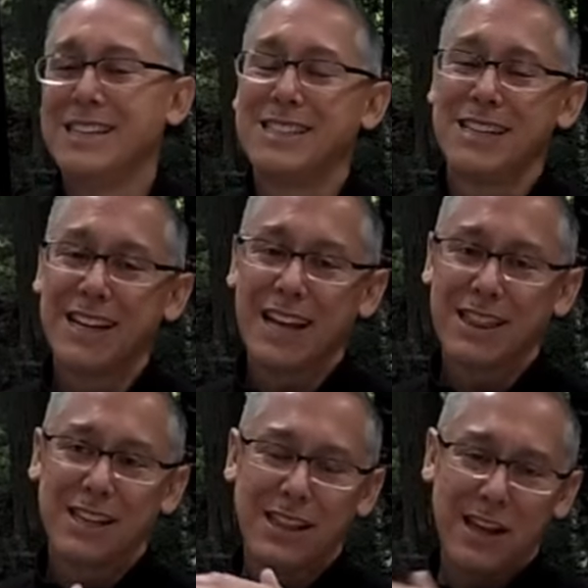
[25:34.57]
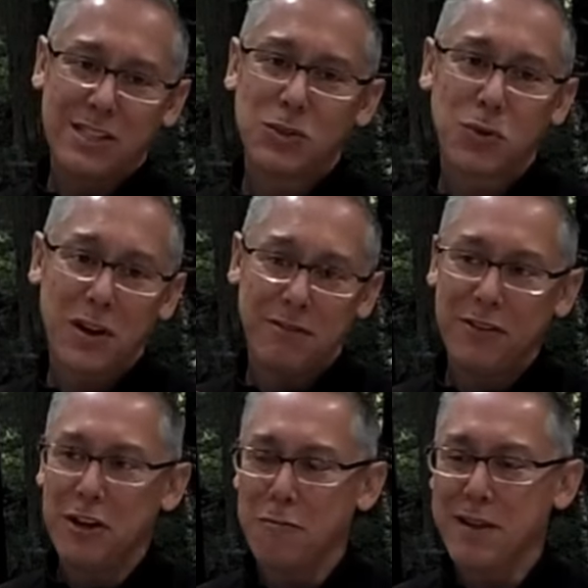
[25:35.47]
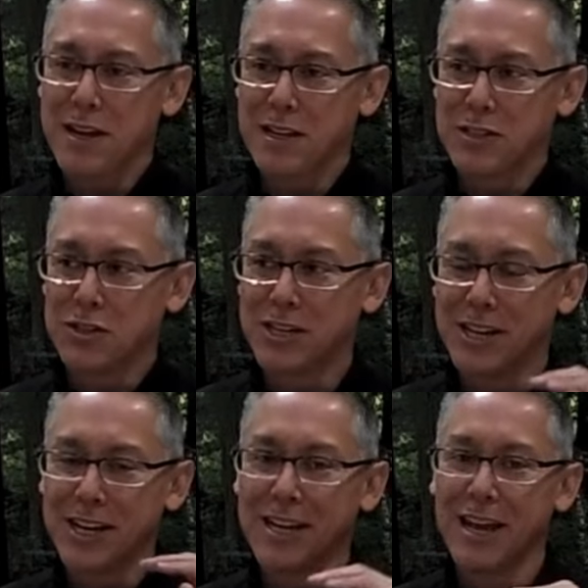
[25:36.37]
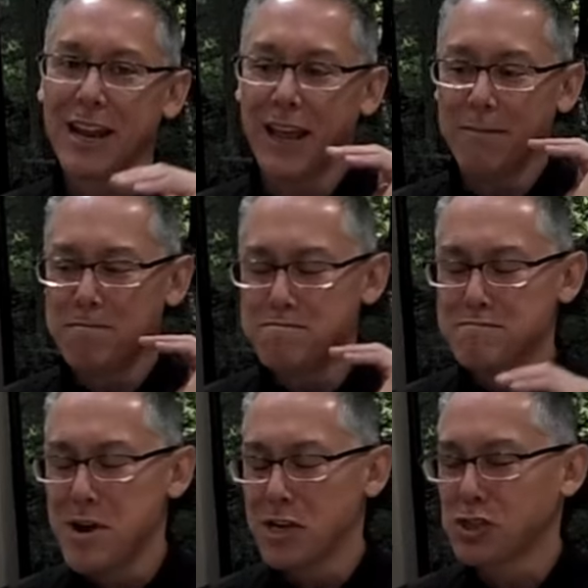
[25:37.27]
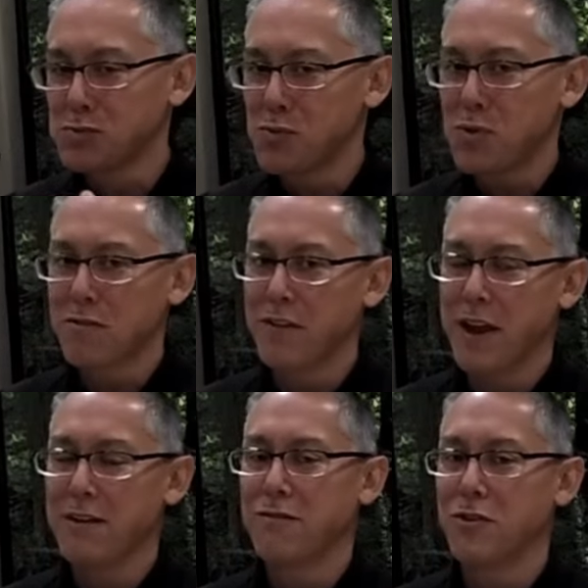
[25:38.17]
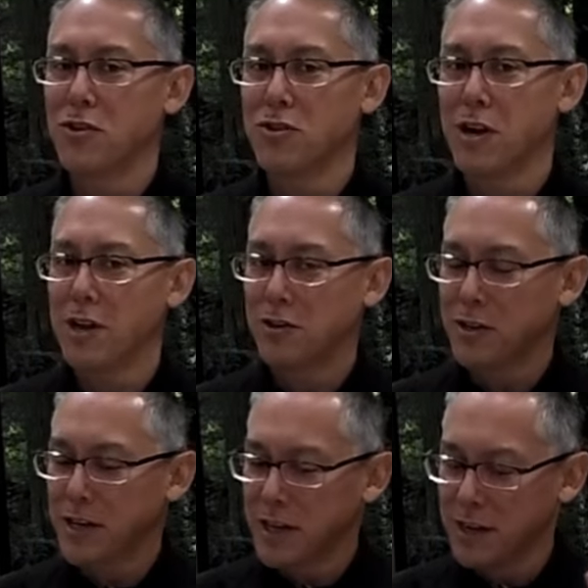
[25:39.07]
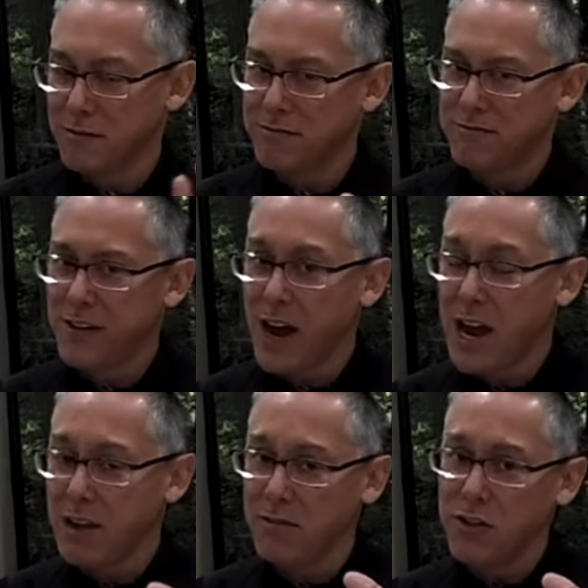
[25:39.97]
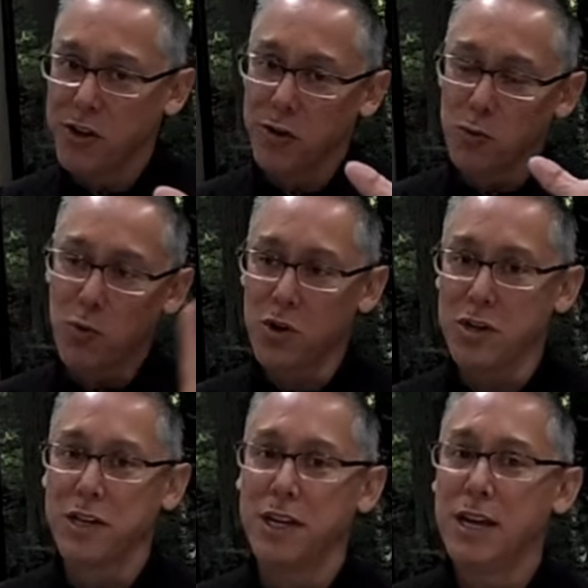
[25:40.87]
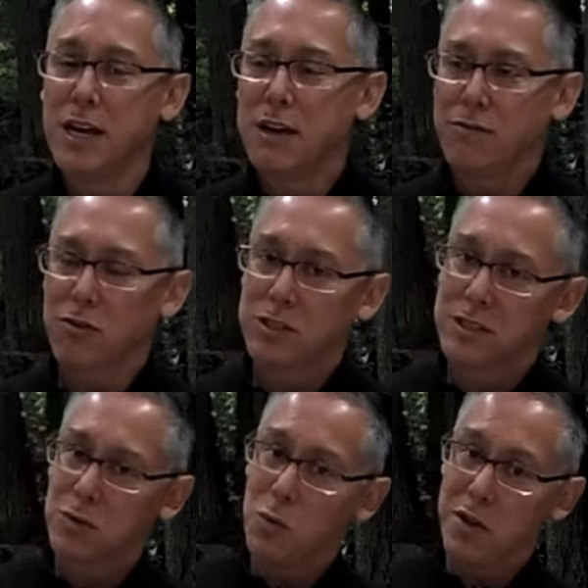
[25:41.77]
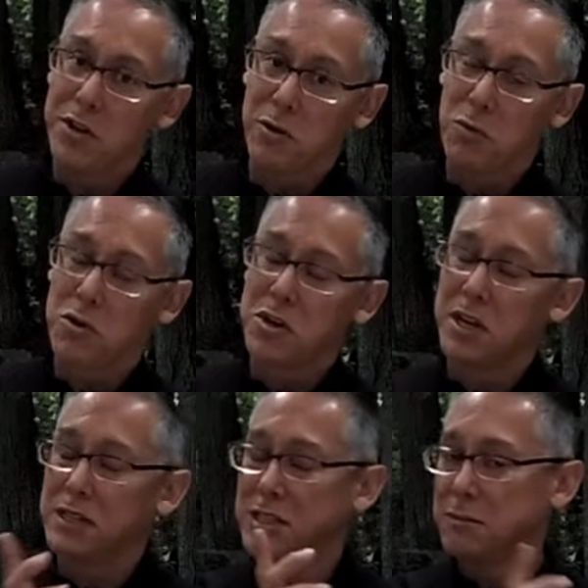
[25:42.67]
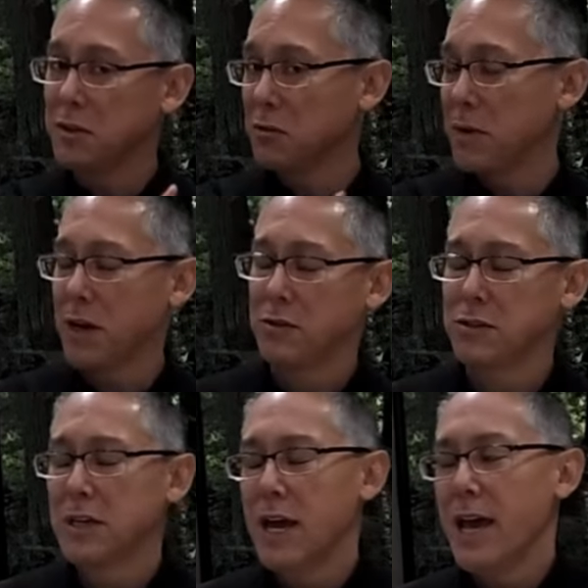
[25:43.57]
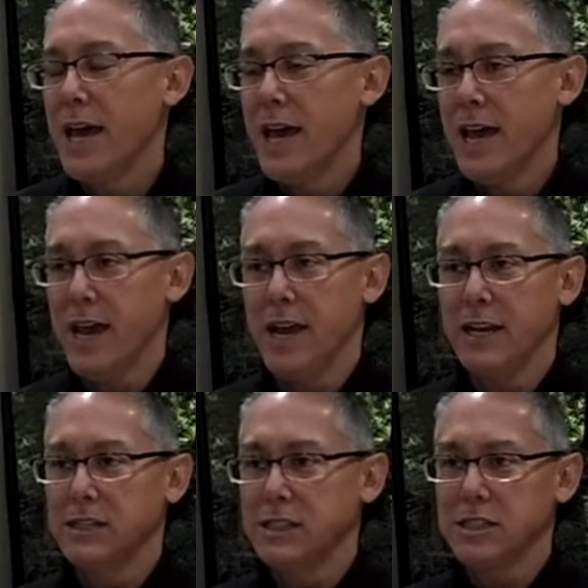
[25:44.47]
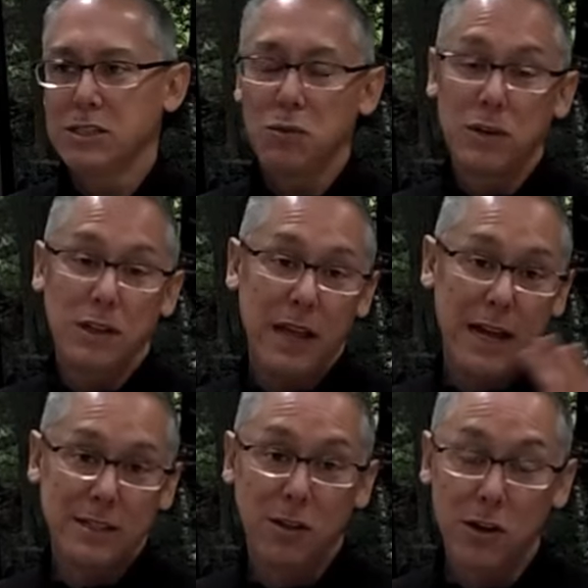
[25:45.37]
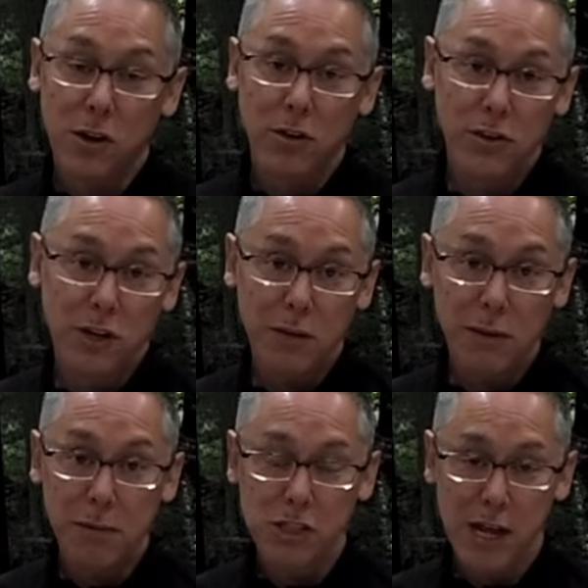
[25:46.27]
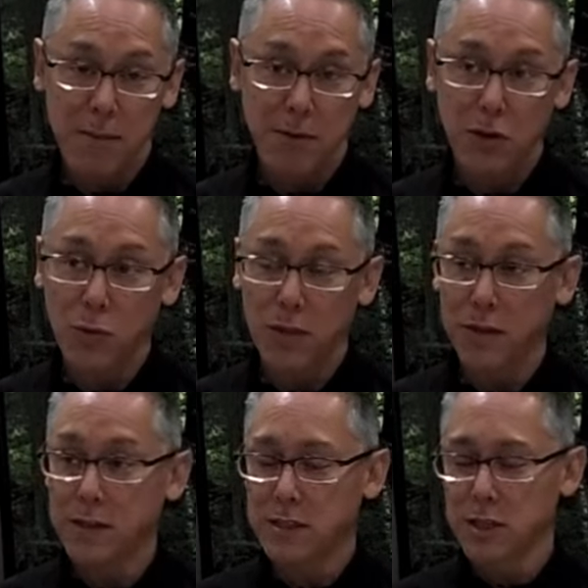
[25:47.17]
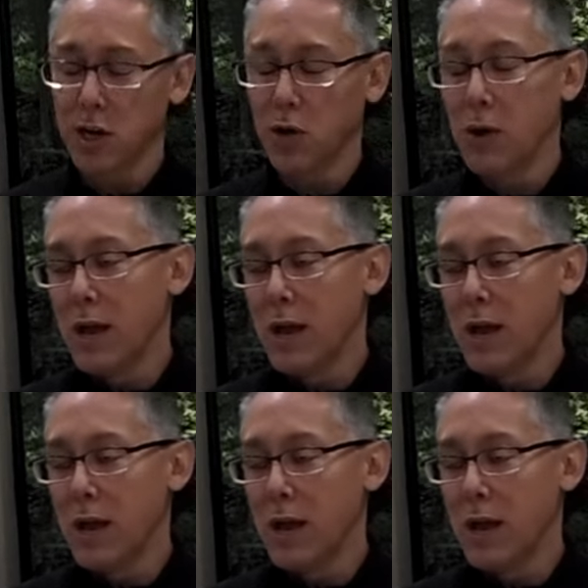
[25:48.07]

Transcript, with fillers: to get the Lexor FL because you're going to get much more van for your dollar. You're going to get a five year warranty versus a one year warranty on some other models. And it's just going to last longer and you're going to be much happier with it. So,